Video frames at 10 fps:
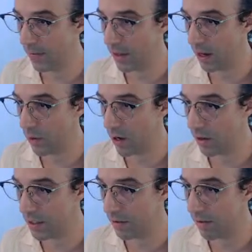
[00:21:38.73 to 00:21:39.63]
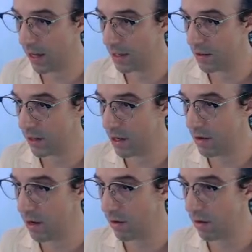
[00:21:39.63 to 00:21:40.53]
Yeah, we all see flies and say, oh,
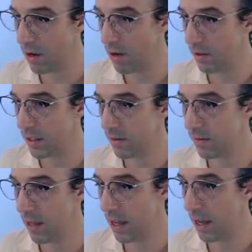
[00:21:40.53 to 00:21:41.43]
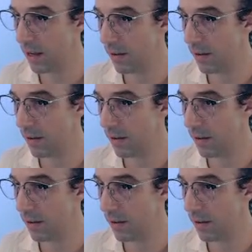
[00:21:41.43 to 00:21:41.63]
how gross, it's a fly.